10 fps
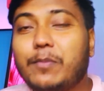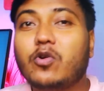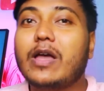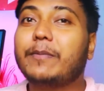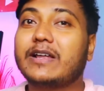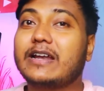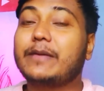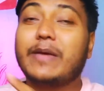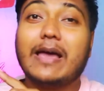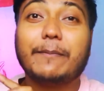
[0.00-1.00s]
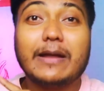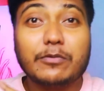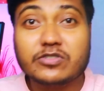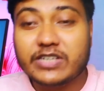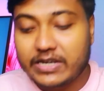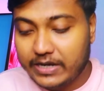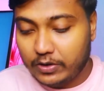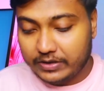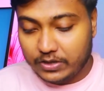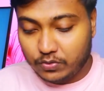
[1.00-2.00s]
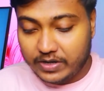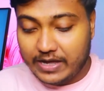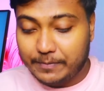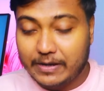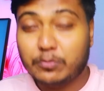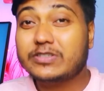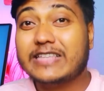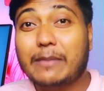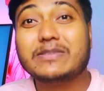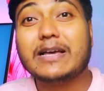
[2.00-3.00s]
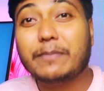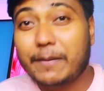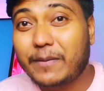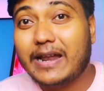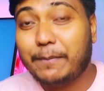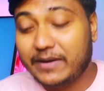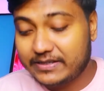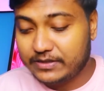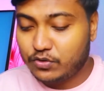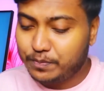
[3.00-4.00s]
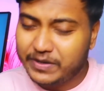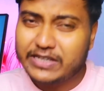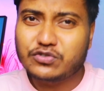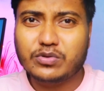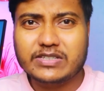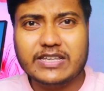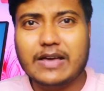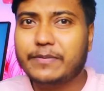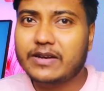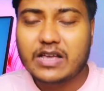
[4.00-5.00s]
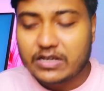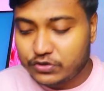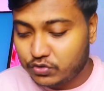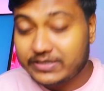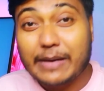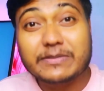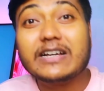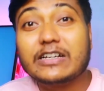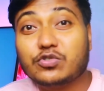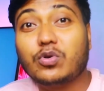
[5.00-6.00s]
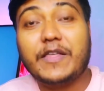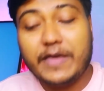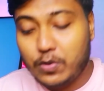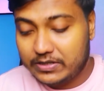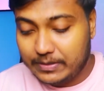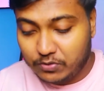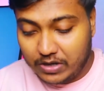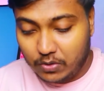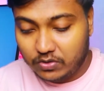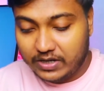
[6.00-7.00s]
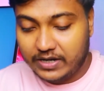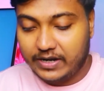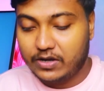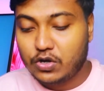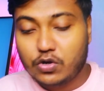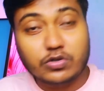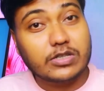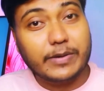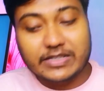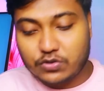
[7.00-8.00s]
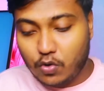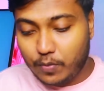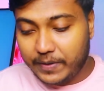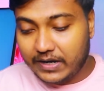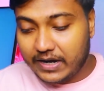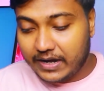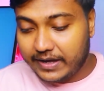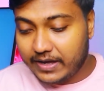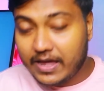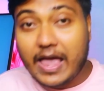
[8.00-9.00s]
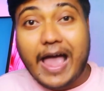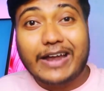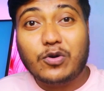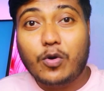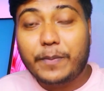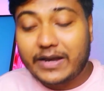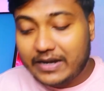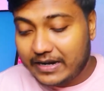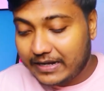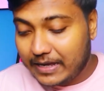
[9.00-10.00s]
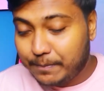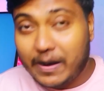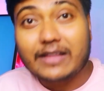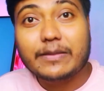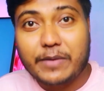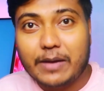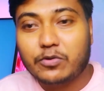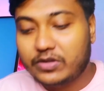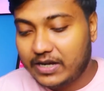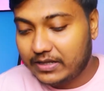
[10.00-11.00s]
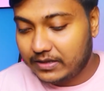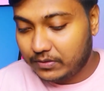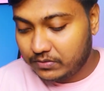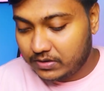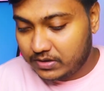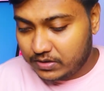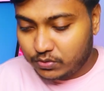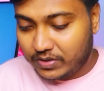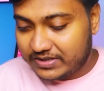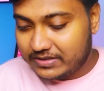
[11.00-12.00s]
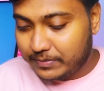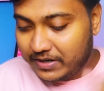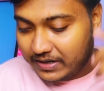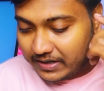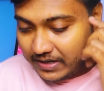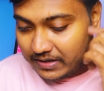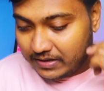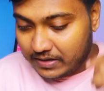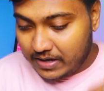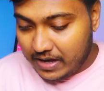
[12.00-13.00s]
have to do here, I will give you the screen record here. Here you have to download the Samsung MB application from Play Store or from the Samsung Store. After that you have to open it, and after opening it, I will show you, it is taking a little time.